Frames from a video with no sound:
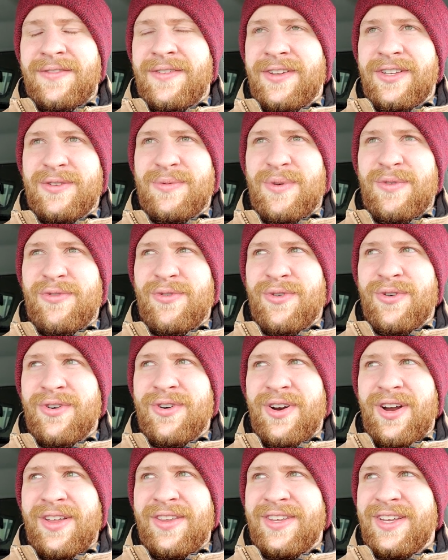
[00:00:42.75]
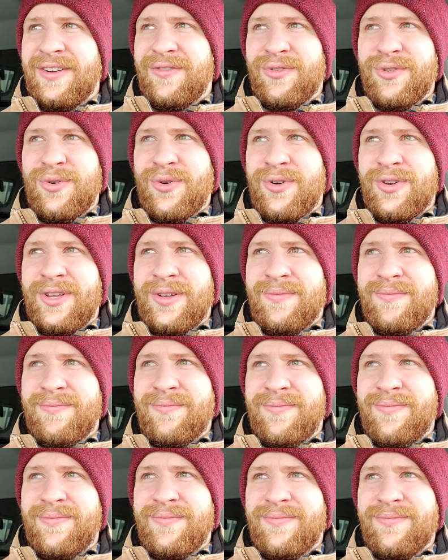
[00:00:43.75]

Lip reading: I've done this before. I think I've recorded them.